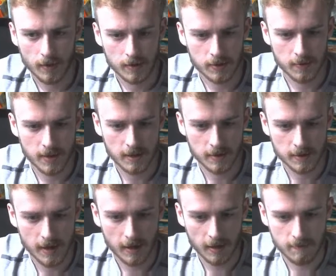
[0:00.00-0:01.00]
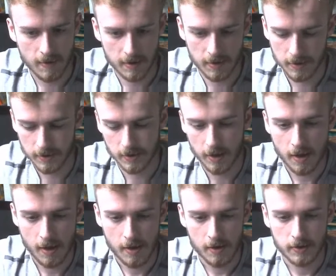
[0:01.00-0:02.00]
we need the socket message.
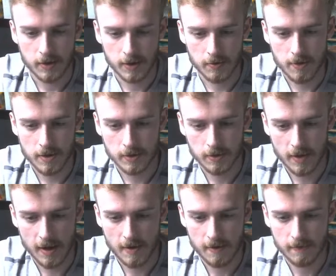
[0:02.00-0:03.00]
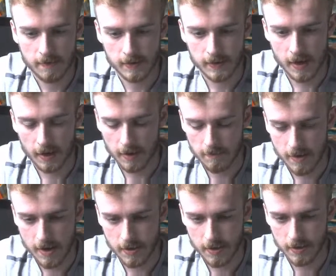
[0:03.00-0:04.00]
So you want to have socket
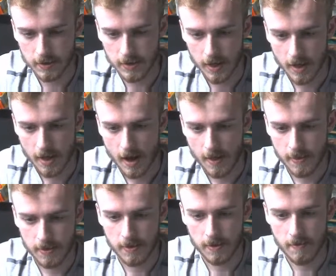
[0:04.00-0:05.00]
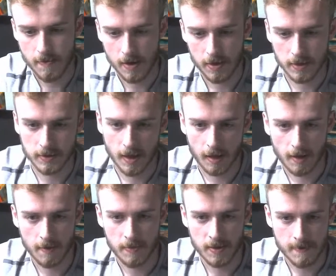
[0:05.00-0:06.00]
message, and this is the message that
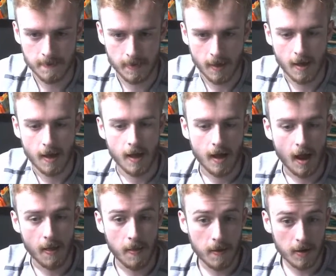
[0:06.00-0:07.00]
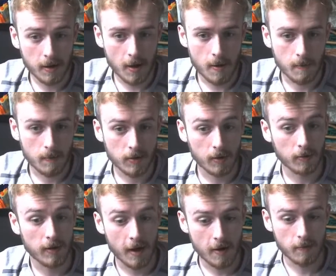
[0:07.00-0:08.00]
comes in. And then there you go. So
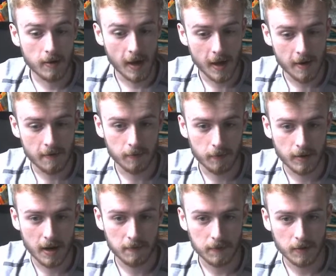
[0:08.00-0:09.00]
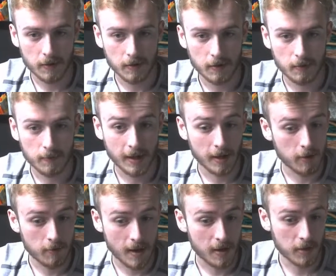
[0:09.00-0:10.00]
now we have, whenever we get a
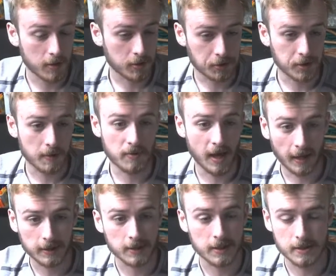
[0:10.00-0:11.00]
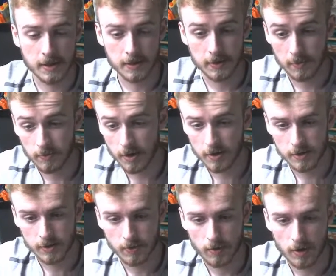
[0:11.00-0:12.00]
new message or some text that's sent somewhere on
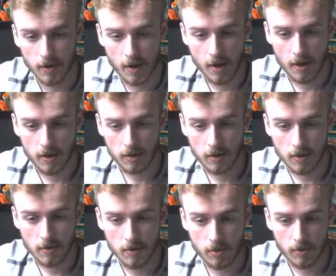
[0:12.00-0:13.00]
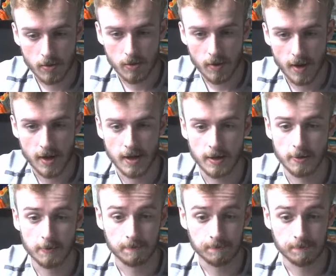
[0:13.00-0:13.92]
Discord, you can go through and